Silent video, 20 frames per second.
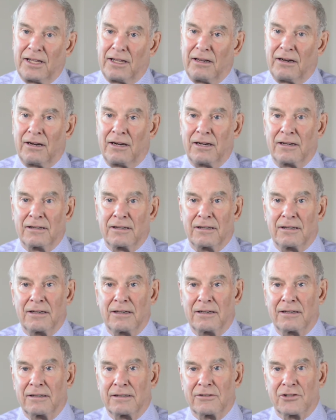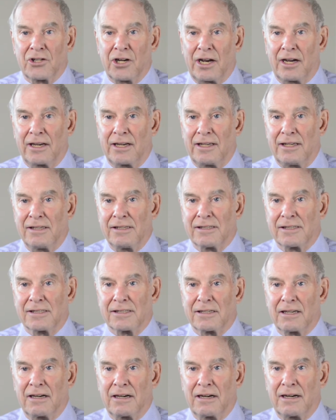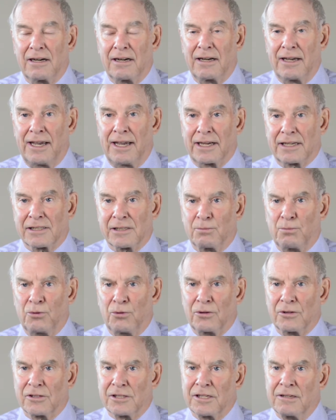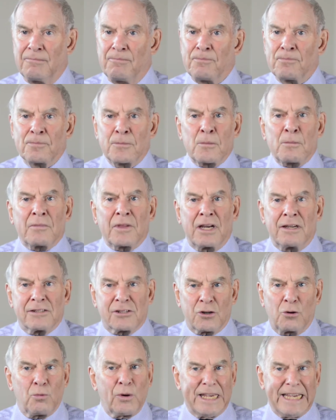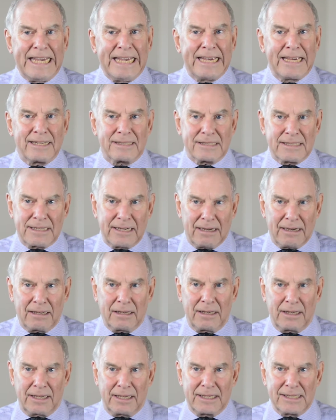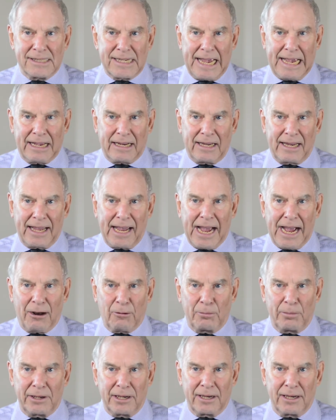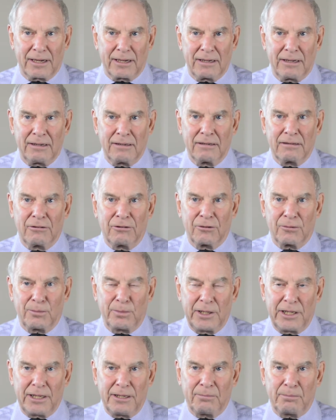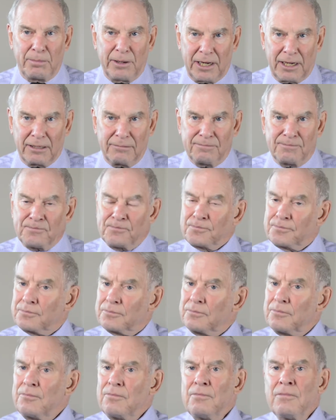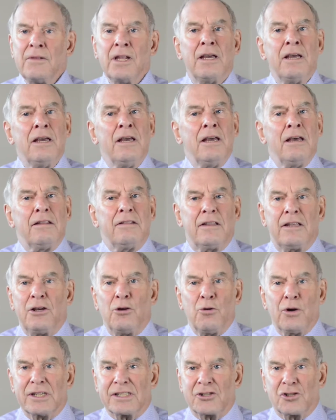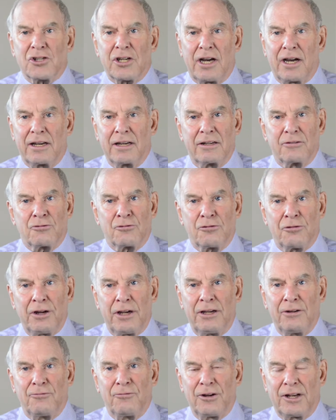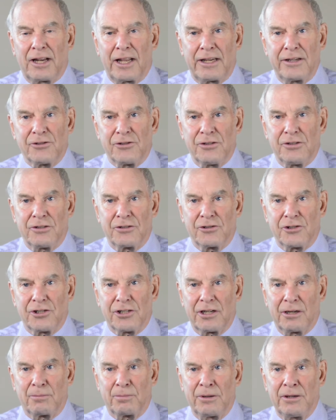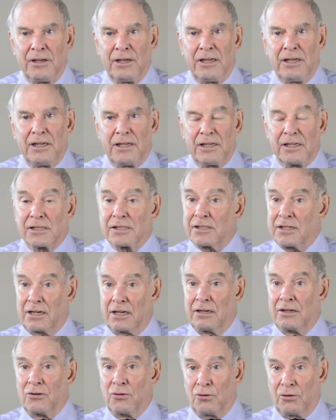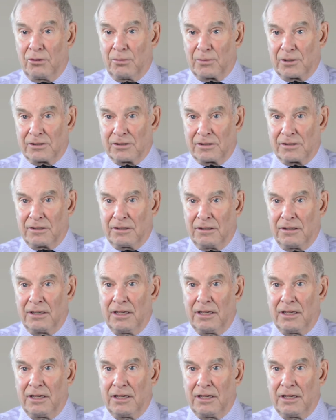on Chinese exports. So we can't tell exactly how big it could be. But the U.S.-China trade relationship is enormous.